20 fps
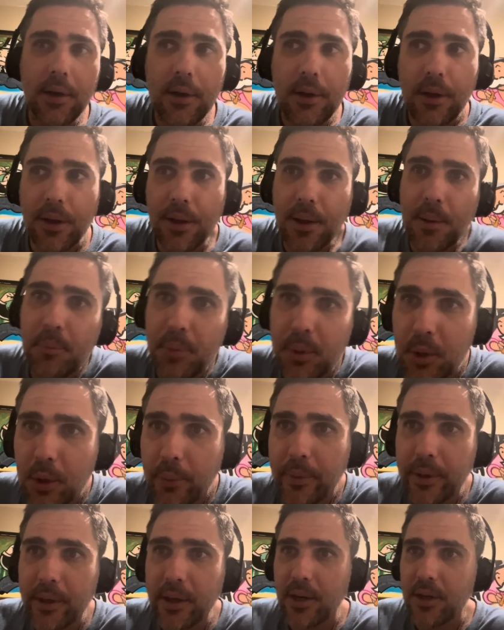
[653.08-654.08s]
And then boom,
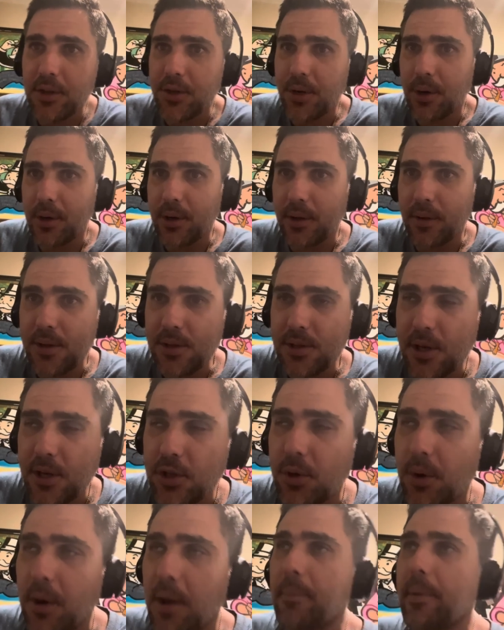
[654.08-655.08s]
you get a dirty and they send
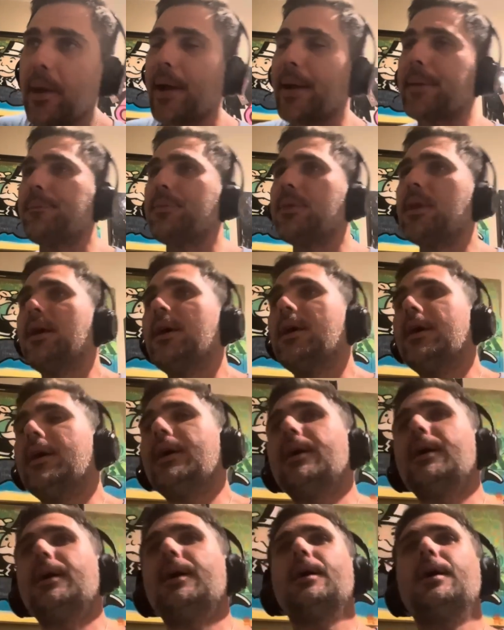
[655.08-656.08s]
you right back.
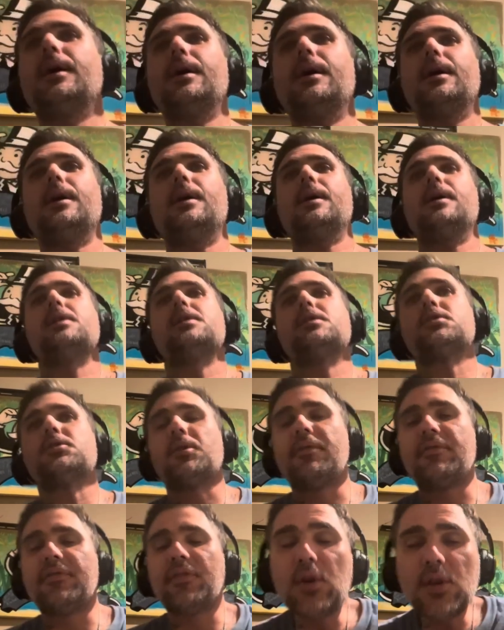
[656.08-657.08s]
So
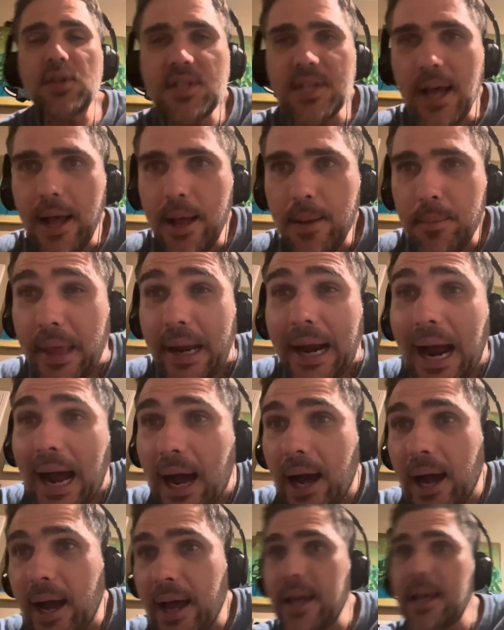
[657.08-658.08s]
the first time that
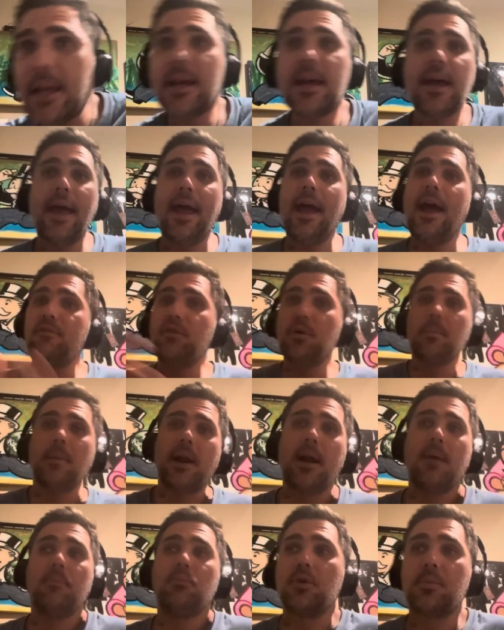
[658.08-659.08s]
I ever met
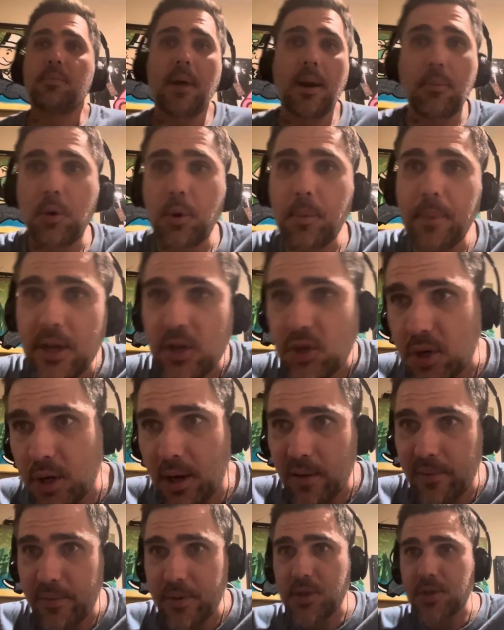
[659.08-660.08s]
up with my probation
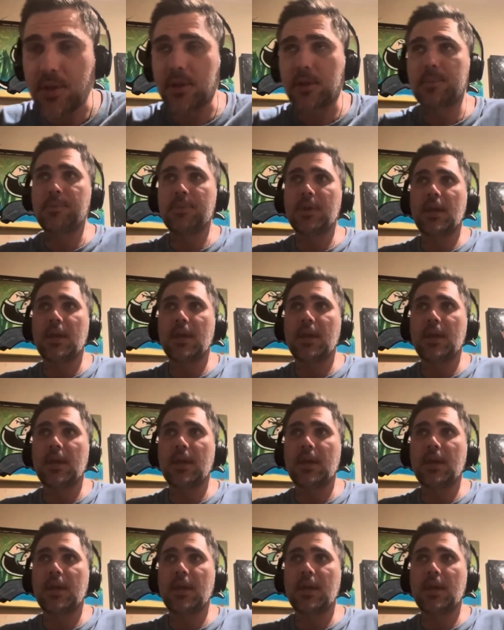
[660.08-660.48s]
officer,